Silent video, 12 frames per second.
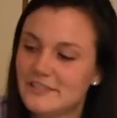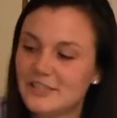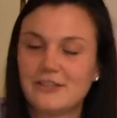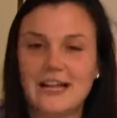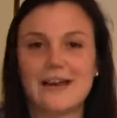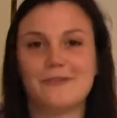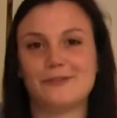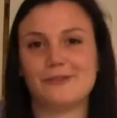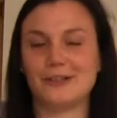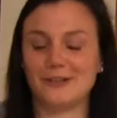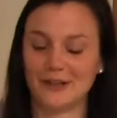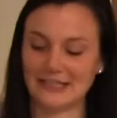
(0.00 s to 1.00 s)
you'll have it
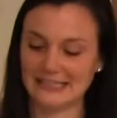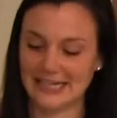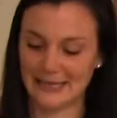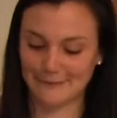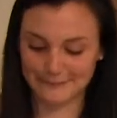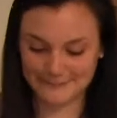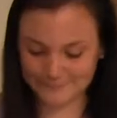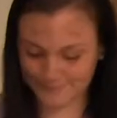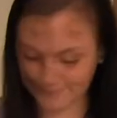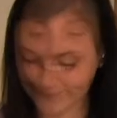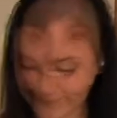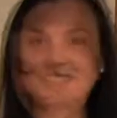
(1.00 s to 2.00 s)
for a long time.
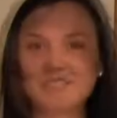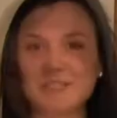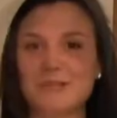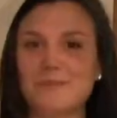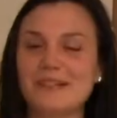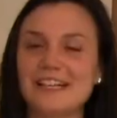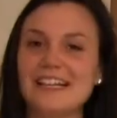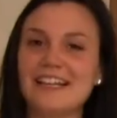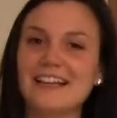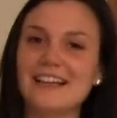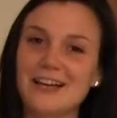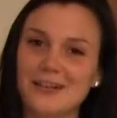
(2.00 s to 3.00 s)
So I
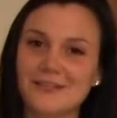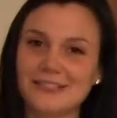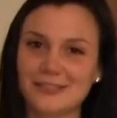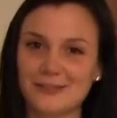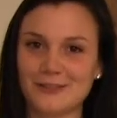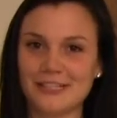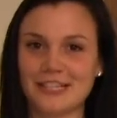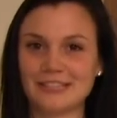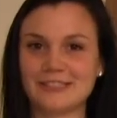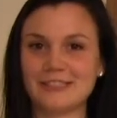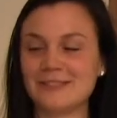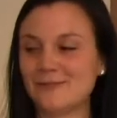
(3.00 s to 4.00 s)
preheated the oven to
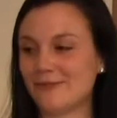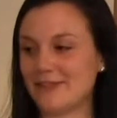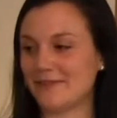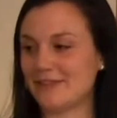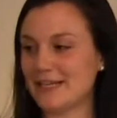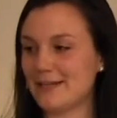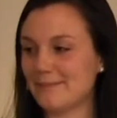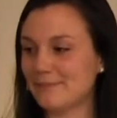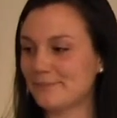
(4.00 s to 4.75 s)
350,